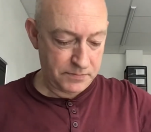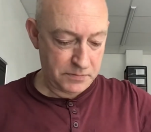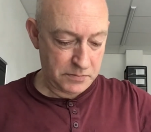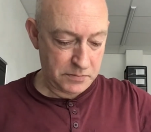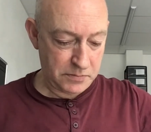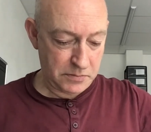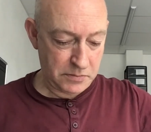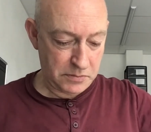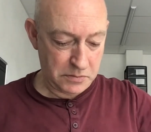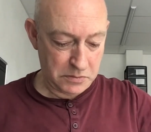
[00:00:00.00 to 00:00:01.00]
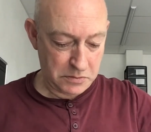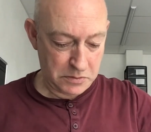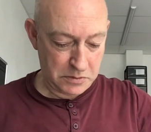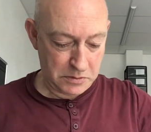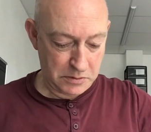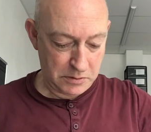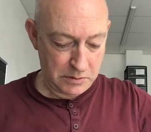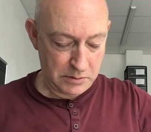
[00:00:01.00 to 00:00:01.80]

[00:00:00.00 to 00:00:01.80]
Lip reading: (no one is talking)